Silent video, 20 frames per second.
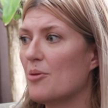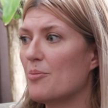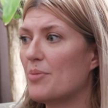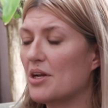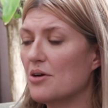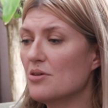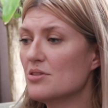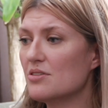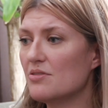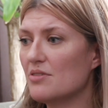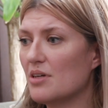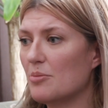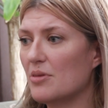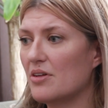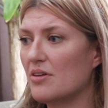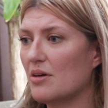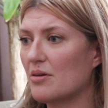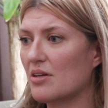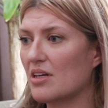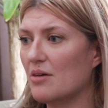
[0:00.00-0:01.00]
But
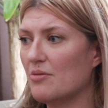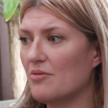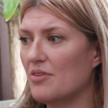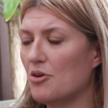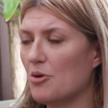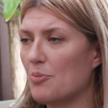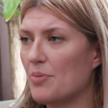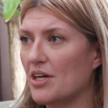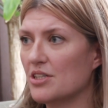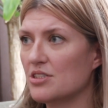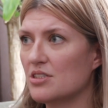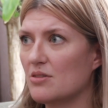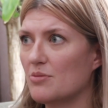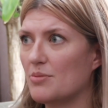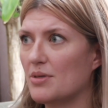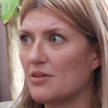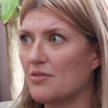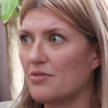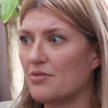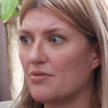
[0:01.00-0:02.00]
I'm very passionate
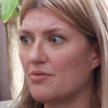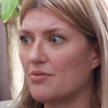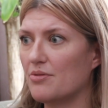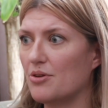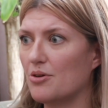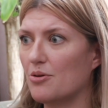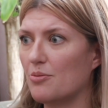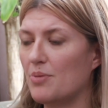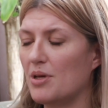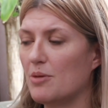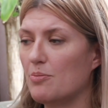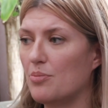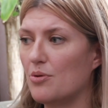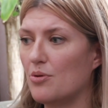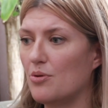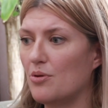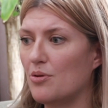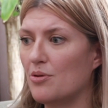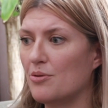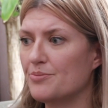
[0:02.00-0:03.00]
about, you know,
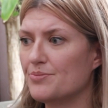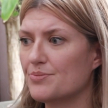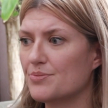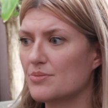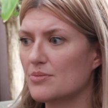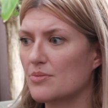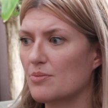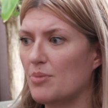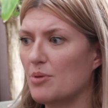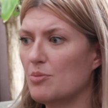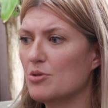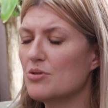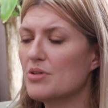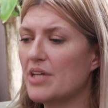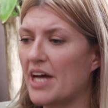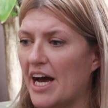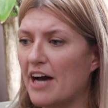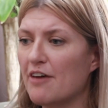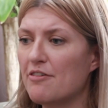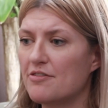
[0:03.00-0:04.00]
people
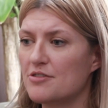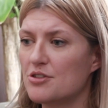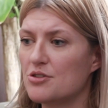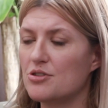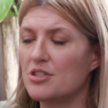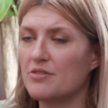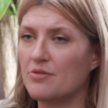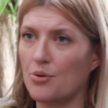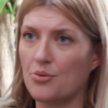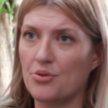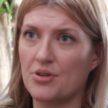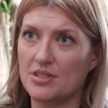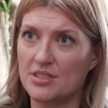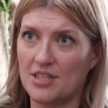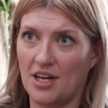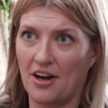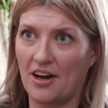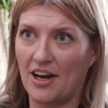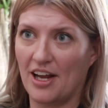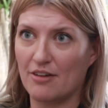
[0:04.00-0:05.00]
don't have to devote their
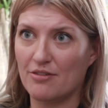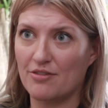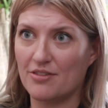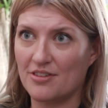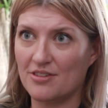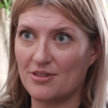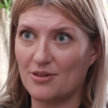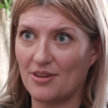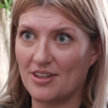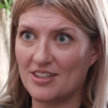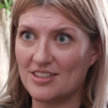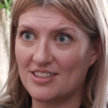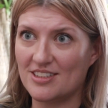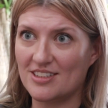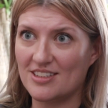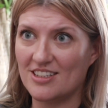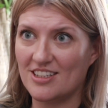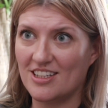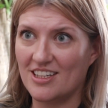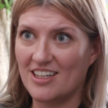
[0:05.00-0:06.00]
entire life to
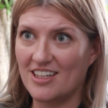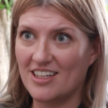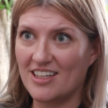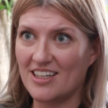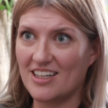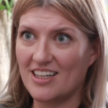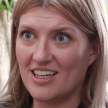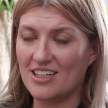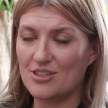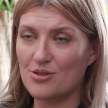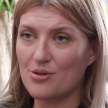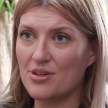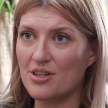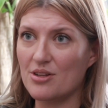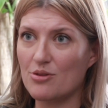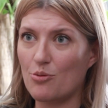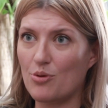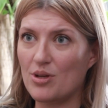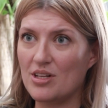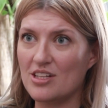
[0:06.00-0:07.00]
this. I don't
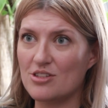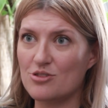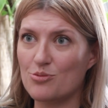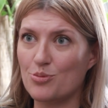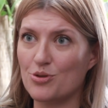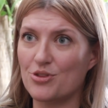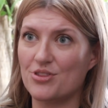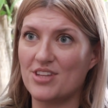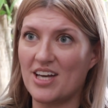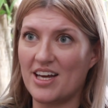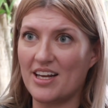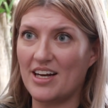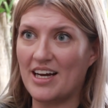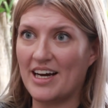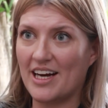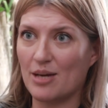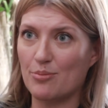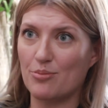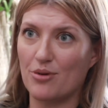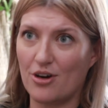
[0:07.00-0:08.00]
think we need to put that
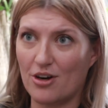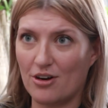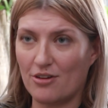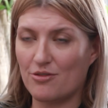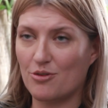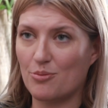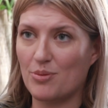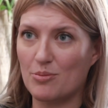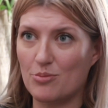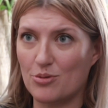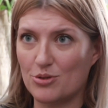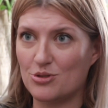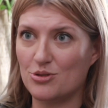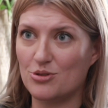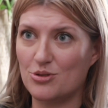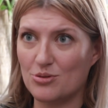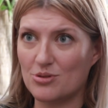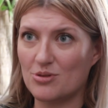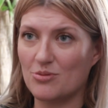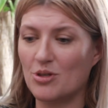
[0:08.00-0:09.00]
high bar for people
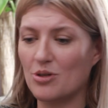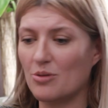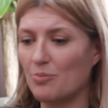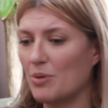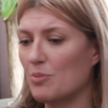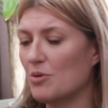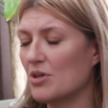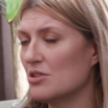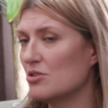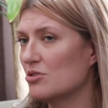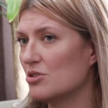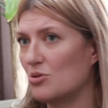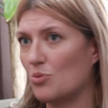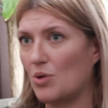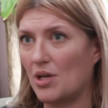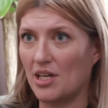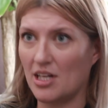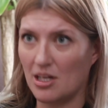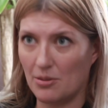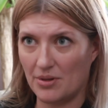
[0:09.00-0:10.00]
to do. People can just
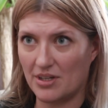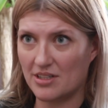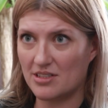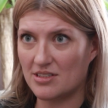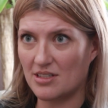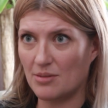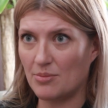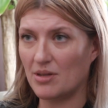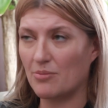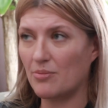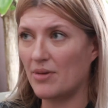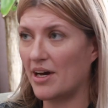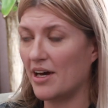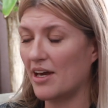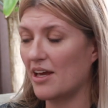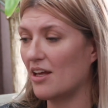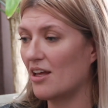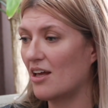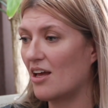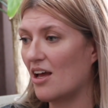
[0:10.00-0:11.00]
do a little bit. I
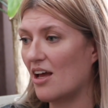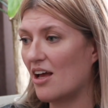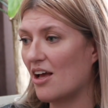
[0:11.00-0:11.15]
mean,